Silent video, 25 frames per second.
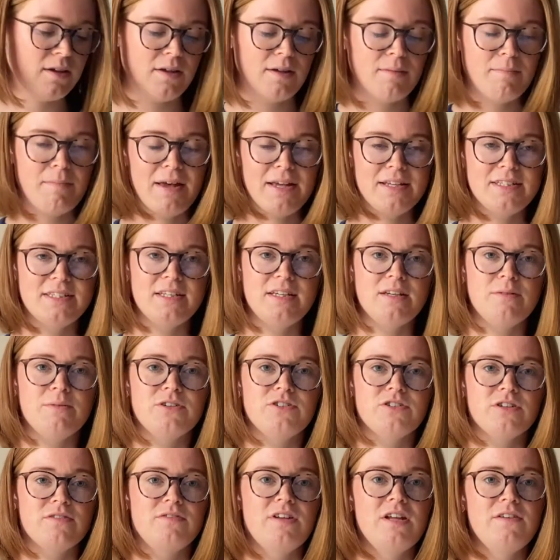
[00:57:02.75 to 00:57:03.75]
Messy, which
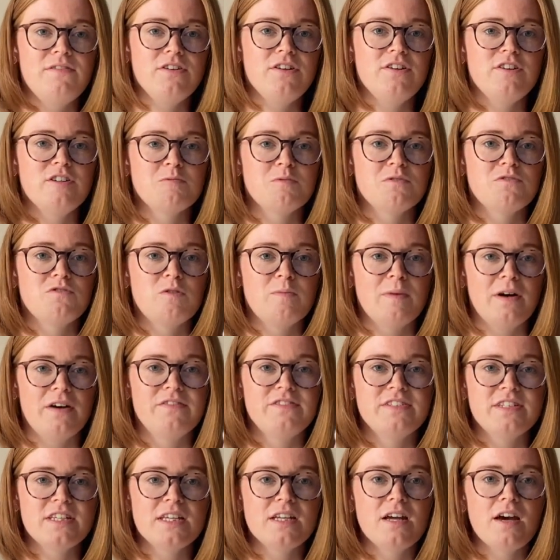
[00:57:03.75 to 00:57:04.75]
I've never used before, but I've
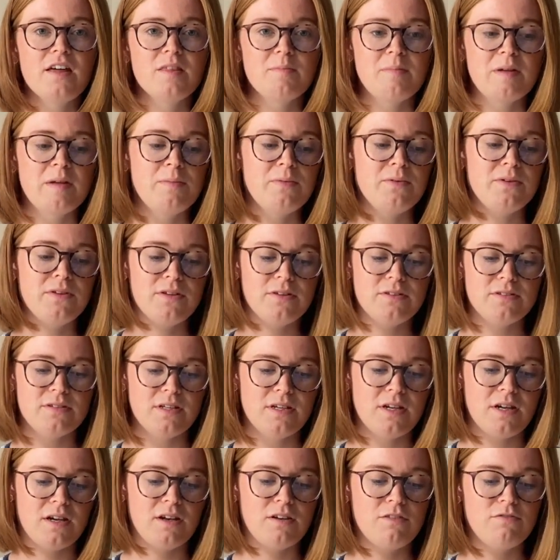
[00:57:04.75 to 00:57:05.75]
seen other people using
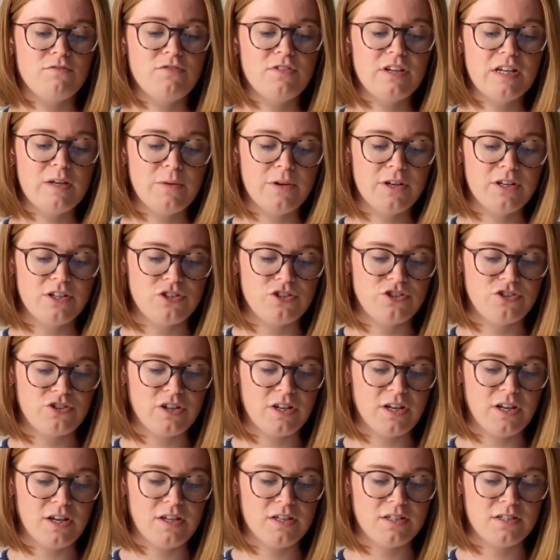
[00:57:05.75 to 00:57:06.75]
and I really wanted to try
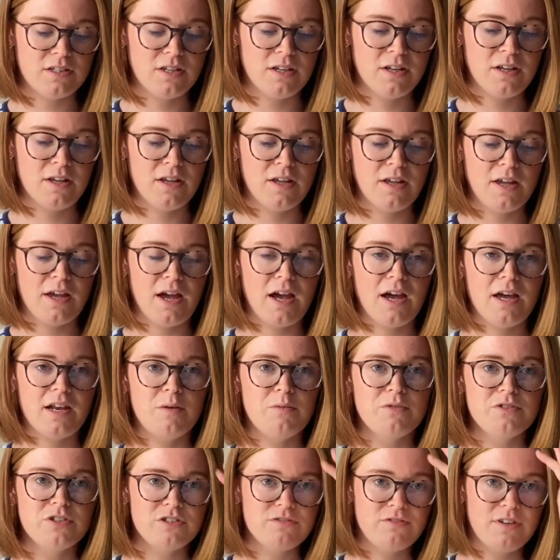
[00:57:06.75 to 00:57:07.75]
it. And it
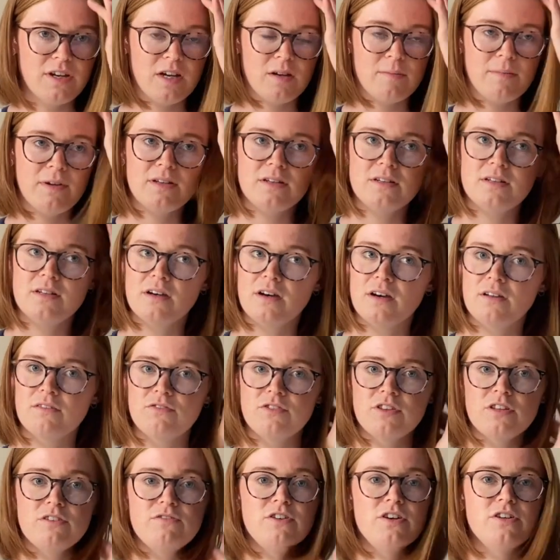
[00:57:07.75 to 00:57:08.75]
was the recommended yarn for
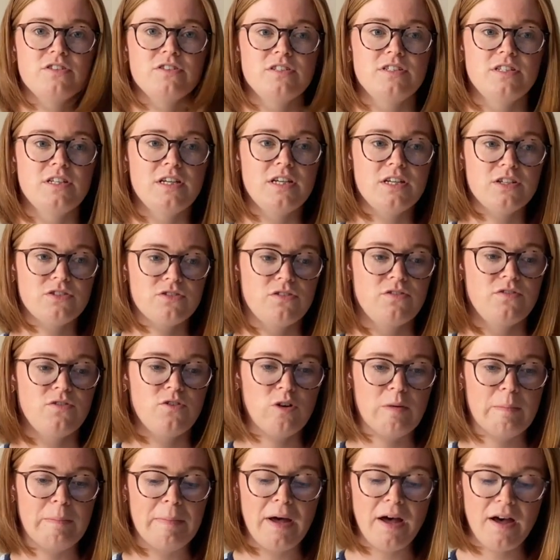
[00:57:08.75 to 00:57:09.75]
the Rosa tee, so I
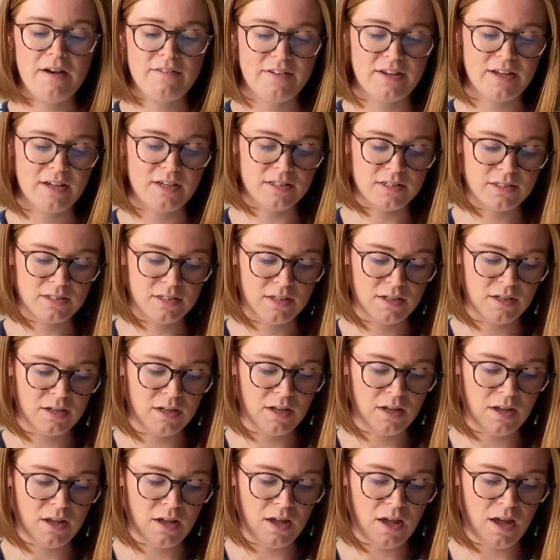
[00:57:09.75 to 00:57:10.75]
thought perfect.
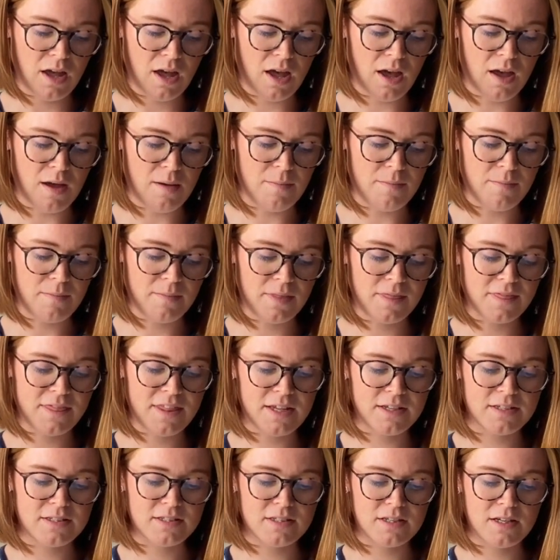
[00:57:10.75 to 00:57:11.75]

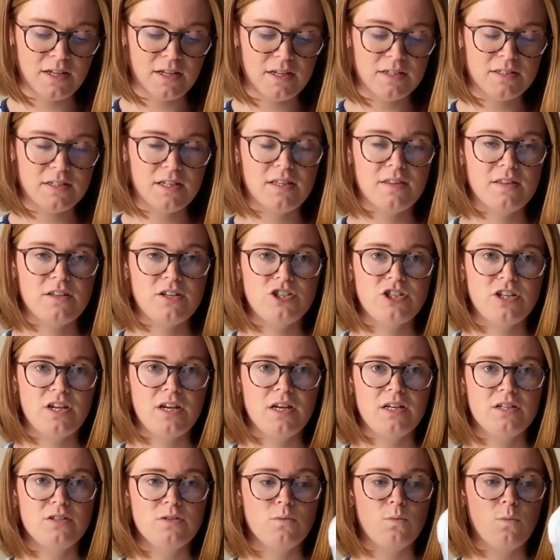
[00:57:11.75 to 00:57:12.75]
This is in the
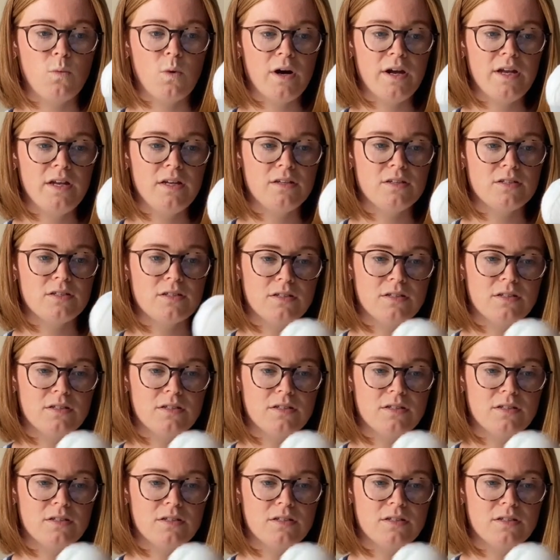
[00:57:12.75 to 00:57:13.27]
shade white.